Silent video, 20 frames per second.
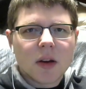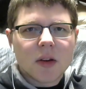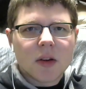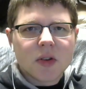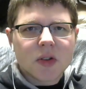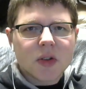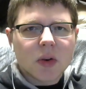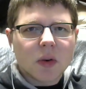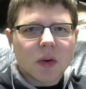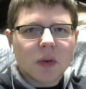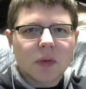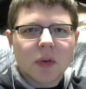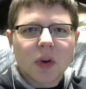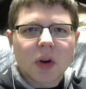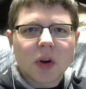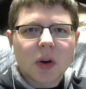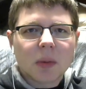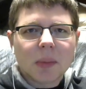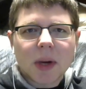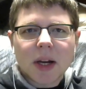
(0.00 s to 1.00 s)
So
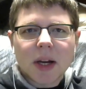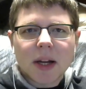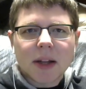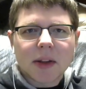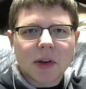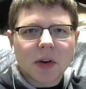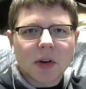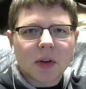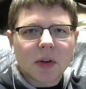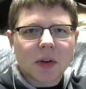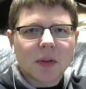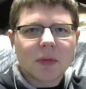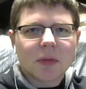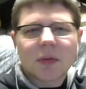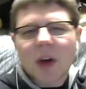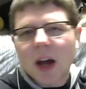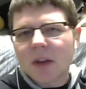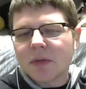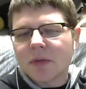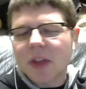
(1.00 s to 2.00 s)
for my little
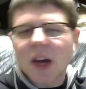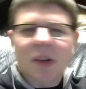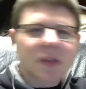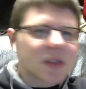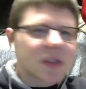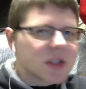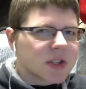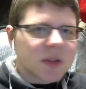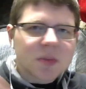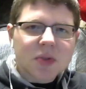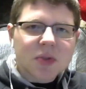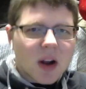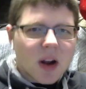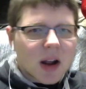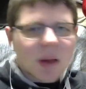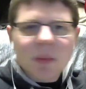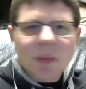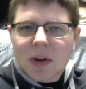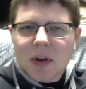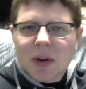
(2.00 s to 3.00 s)
5,000
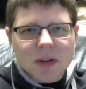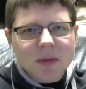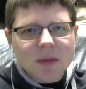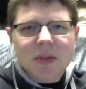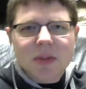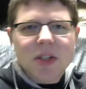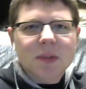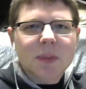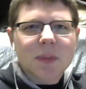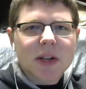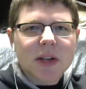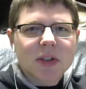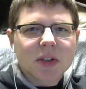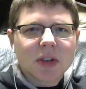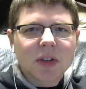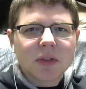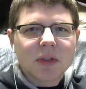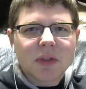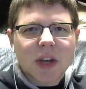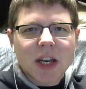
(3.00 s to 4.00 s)
subscriber
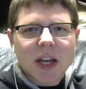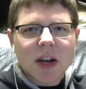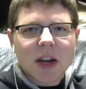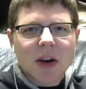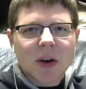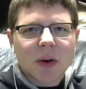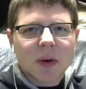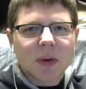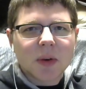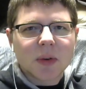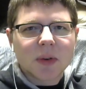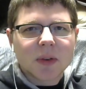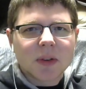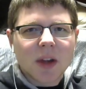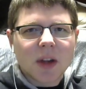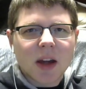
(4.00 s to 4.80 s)
special video,